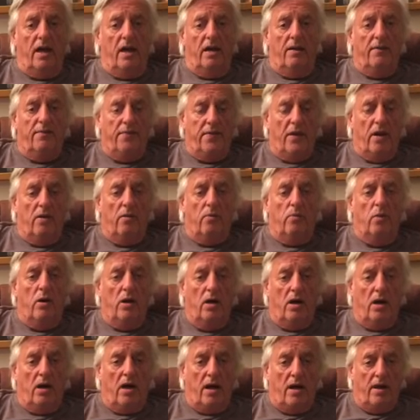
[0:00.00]
if there
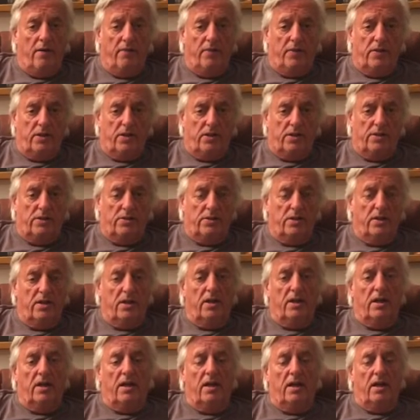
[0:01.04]
were evidence,
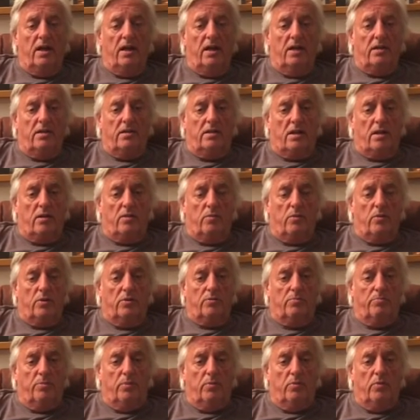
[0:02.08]
it uh,
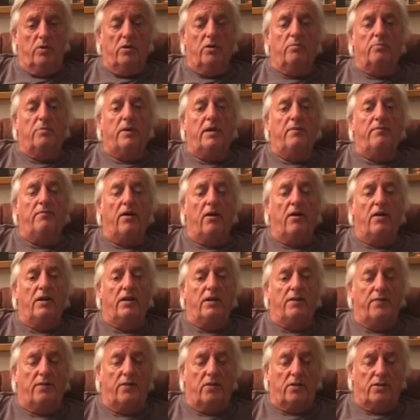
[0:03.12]
was would have been very
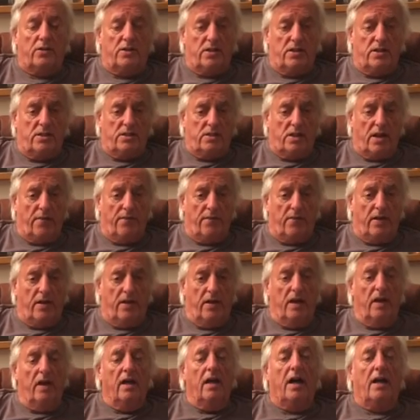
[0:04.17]
difficult to discover.
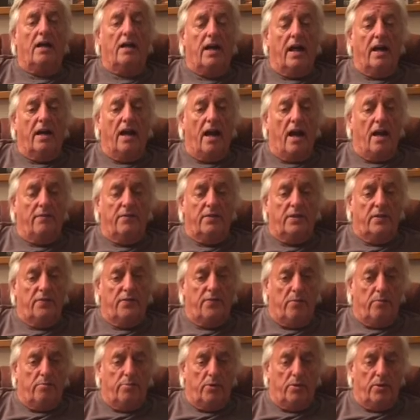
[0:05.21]
Again, I have a
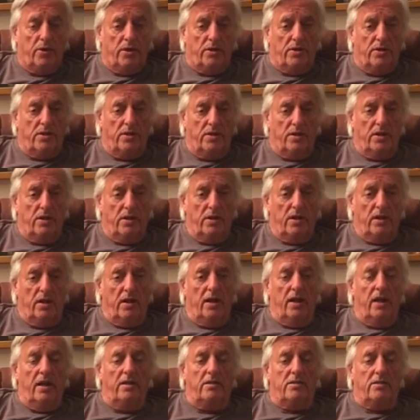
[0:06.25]
different point.
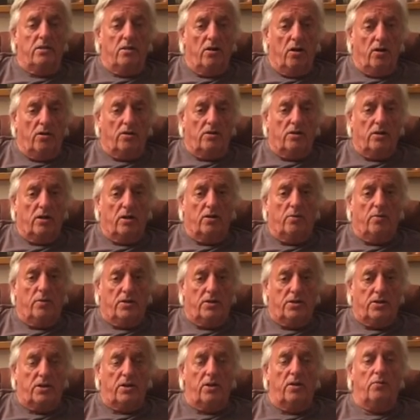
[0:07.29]
It's not a
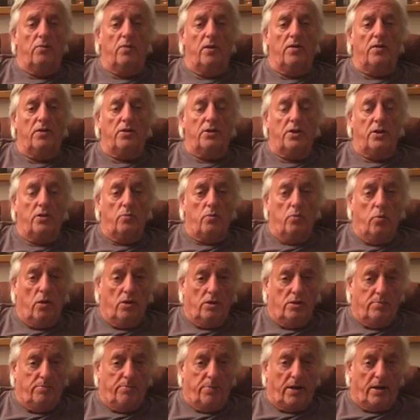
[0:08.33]
question of whether she
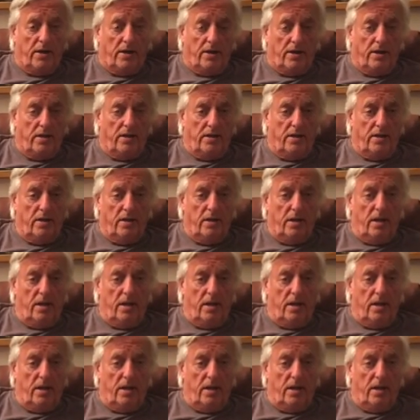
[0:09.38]
was pregnant,